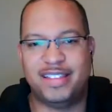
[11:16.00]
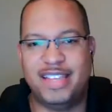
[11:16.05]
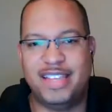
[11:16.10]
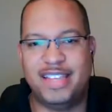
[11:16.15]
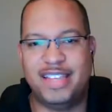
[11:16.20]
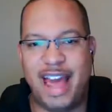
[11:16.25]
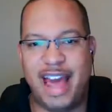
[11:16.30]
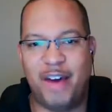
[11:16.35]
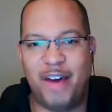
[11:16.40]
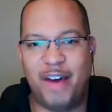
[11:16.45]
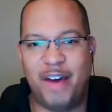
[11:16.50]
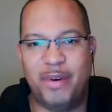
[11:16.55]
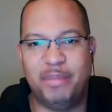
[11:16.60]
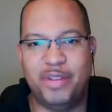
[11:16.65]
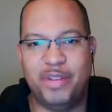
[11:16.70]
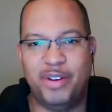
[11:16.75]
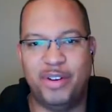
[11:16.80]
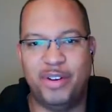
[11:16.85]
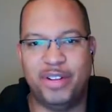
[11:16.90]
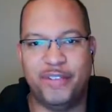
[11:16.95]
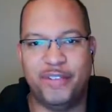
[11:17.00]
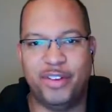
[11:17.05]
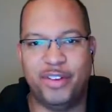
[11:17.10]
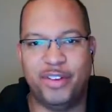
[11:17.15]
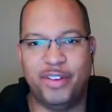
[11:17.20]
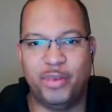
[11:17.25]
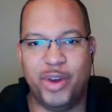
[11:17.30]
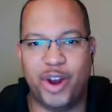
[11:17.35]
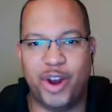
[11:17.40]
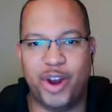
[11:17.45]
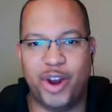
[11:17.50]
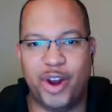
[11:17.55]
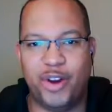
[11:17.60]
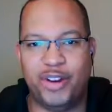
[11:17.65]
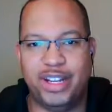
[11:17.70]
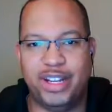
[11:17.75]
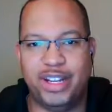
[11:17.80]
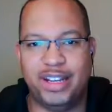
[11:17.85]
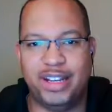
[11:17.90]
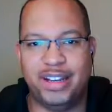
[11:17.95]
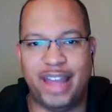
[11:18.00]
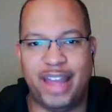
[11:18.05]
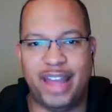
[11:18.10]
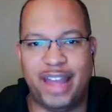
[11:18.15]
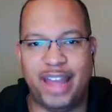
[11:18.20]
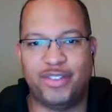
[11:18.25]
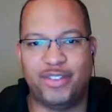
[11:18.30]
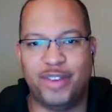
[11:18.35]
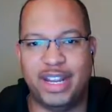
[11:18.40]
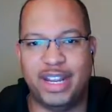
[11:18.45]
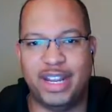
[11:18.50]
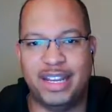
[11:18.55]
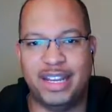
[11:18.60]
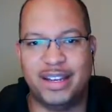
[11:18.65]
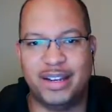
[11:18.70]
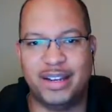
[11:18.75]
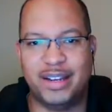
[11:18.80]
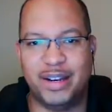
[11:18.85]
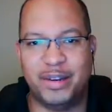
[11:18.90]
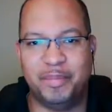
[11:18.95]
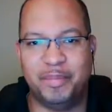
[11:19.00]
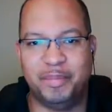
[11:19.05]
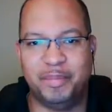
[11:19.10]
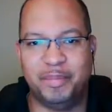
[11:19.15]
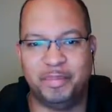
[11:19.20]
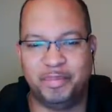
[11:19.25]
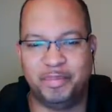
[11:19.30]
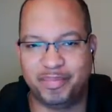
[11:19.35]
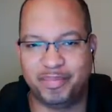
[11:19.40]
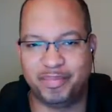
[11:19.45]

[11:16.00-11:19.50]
see how in Pure Leverage we're earning extra income,